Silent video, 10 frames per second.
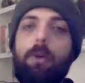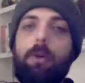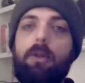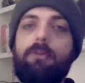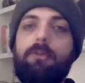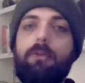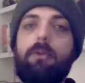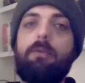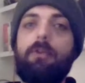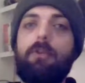work that
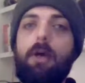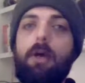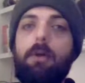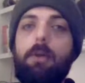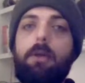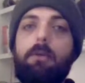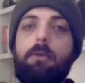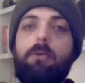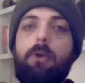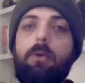physical of a style, right?
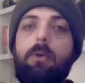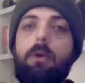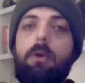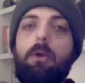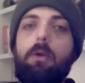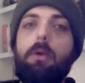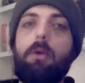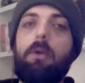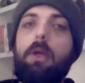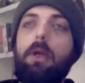So,
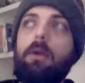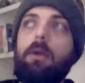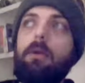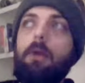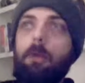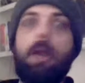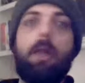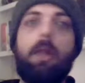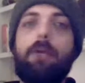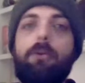like, I'm
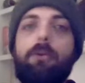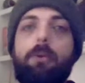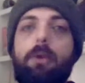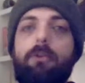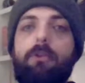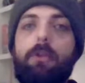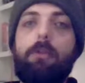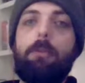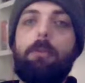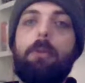kind of glad too. It just
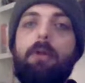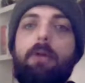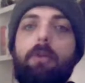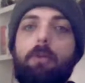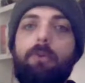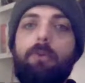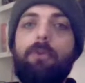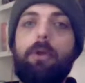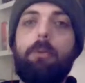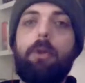lets people have a little more
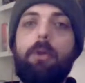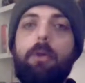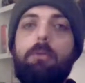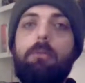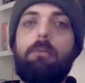freedom without